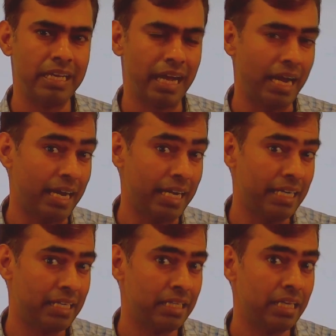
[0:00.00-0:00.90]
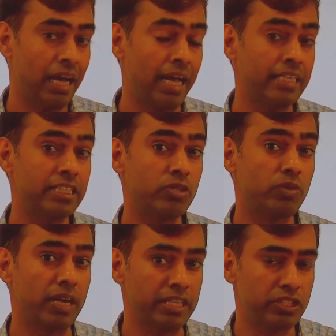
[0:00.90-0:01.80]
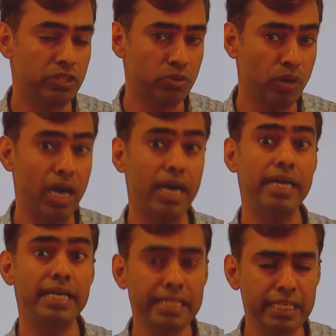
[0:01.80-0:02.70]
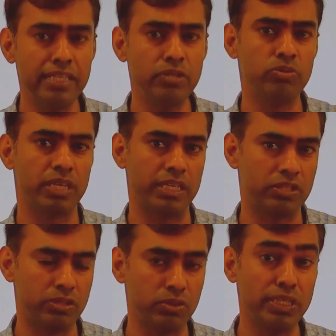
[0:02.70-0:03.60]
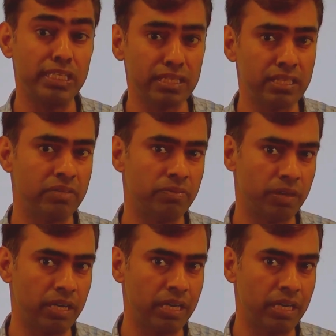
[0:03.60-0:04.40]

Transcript: at x equal x 0 or nearer to the x 0, in other word,